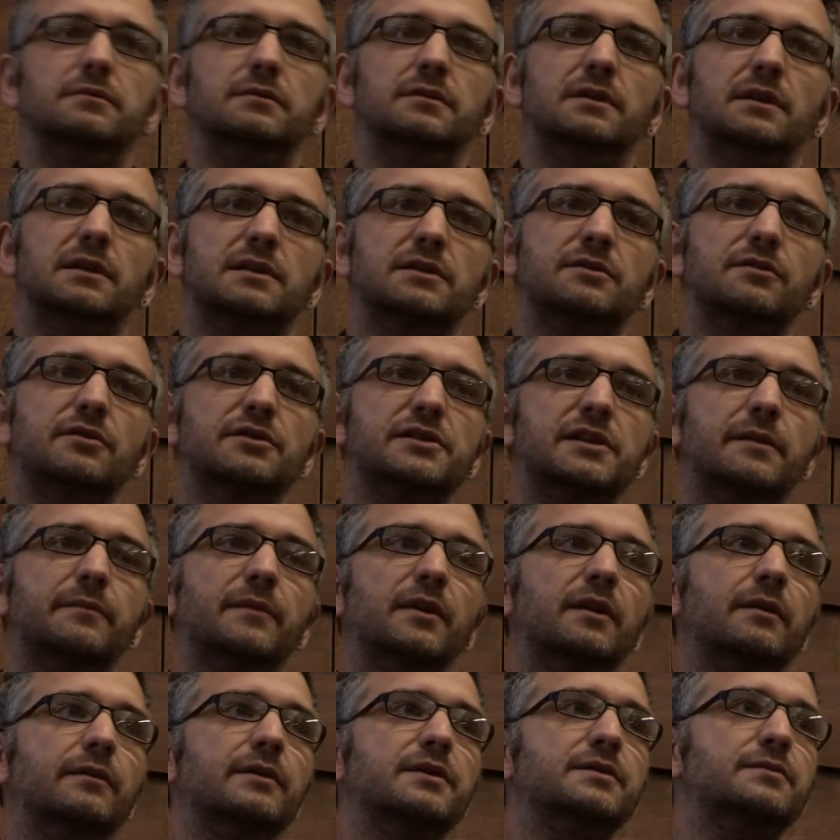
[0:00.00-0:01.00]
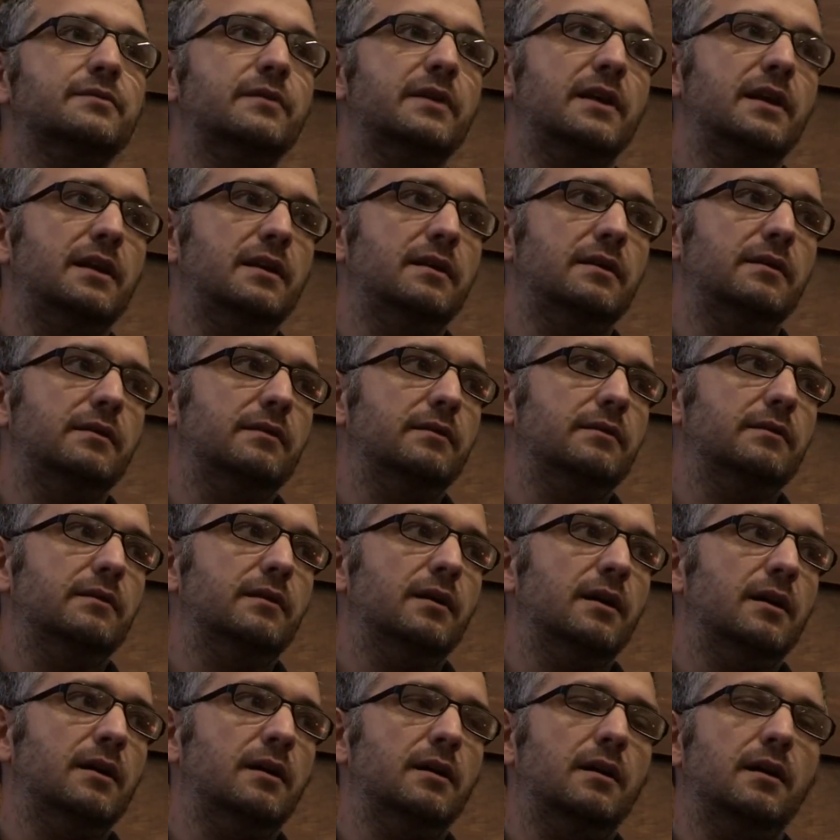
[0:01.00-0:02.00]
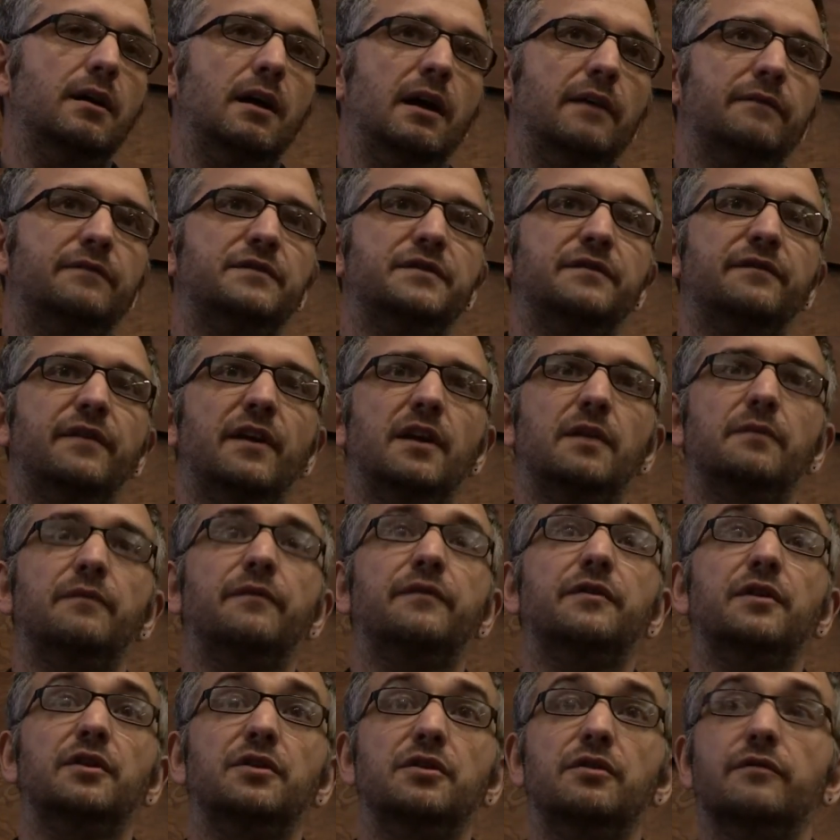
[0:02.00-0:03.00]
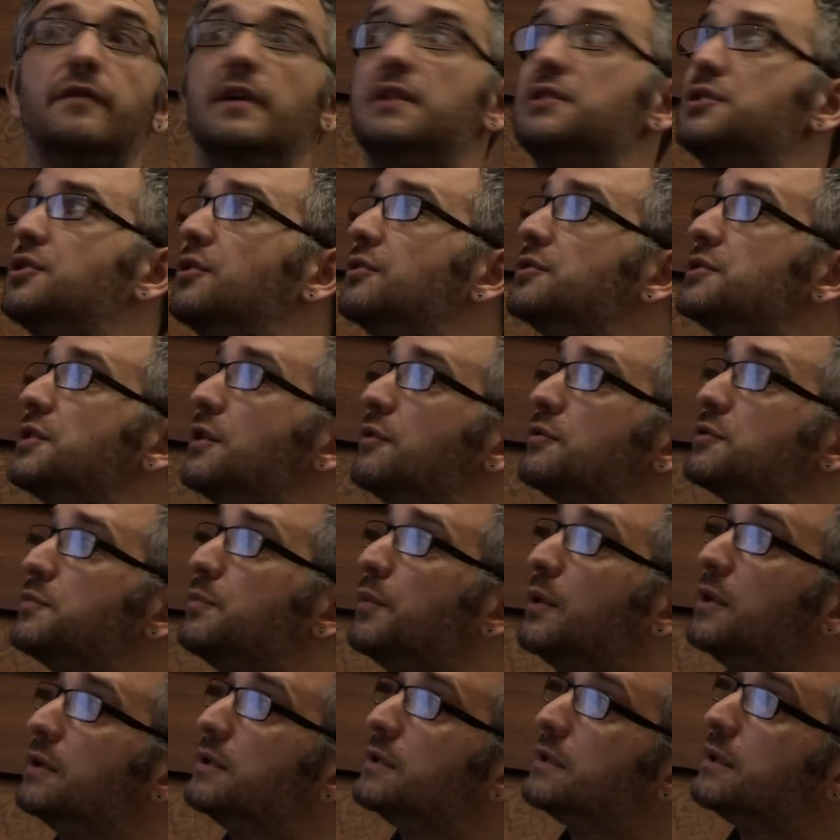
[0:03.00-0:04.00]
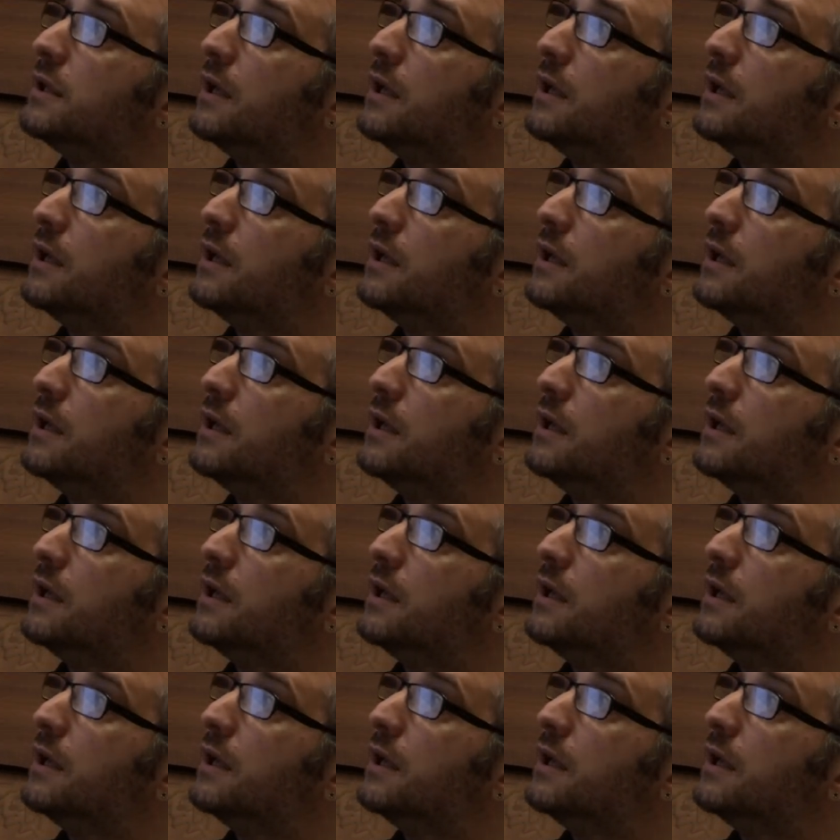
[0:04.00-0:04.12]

It's not something which we have developed for the new range of consoles, but